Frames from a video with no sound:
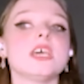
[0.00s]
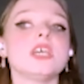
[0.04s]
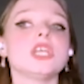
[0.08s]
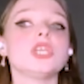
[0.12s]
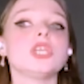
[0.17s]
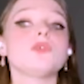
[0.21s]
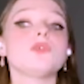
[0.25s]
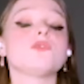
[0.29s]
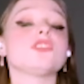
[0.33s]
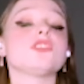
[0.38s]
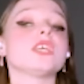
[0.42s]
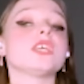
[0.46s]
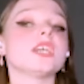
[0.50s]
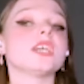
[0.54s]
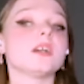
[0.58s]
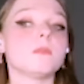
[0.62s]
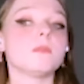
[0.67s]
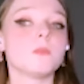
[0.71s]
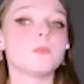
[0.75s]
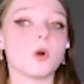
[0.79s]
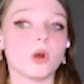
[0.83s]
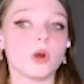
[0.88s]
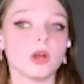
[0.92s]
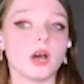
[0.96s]
you think
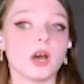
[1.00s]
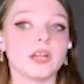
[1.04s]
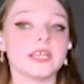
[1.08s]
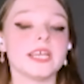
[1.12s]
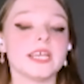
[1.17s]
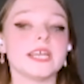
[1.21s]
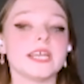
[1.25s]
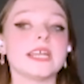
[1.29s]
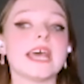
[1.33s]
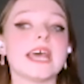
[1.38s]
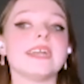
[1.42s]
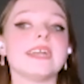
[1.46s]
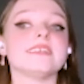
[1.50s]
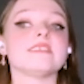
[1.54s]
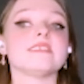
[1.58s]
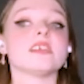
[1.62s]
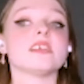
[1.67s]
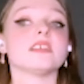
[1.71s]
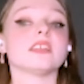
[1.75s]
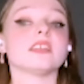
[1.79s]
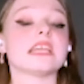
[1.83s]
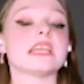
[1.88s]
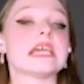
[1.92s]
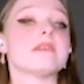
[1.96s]
more on it and
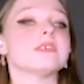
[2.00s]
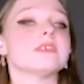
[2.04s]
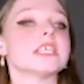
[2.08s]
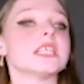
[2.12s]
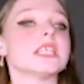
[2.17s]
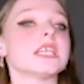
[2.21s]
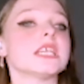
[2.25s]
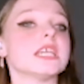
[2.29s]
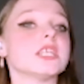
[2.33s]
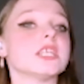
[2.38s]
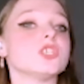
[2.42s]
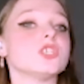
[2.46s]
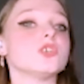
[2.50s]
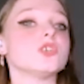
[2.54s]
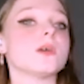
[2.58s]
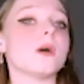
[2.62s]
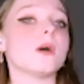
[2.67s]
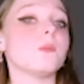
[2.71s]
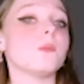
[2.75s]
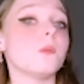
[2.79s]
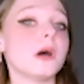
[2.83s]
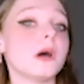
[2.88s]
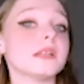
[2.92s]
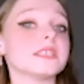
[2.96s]
suddenly everything hits you
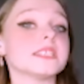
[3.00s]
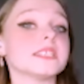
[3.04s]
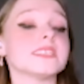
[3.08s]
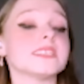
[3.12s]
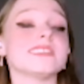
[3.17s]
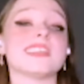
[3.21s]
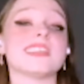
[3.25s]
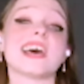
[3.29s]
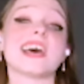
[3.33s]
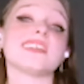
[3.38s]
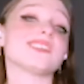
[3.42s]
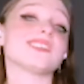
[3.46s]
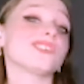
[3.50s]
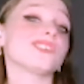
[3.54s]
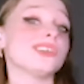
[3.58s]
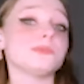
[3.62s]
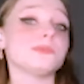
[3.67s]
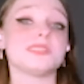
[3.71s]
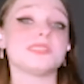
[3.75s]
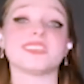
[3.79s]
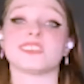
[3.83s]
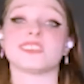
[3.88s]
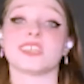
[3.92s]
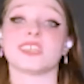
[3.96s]
at once, that
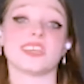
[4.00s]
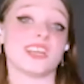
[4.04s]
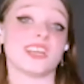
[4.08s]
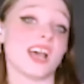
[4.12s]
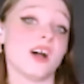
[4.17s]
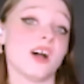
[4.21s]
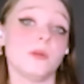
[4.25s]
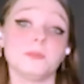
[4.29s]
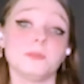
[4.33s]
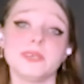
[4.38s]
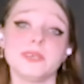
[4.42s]
script isn't going to help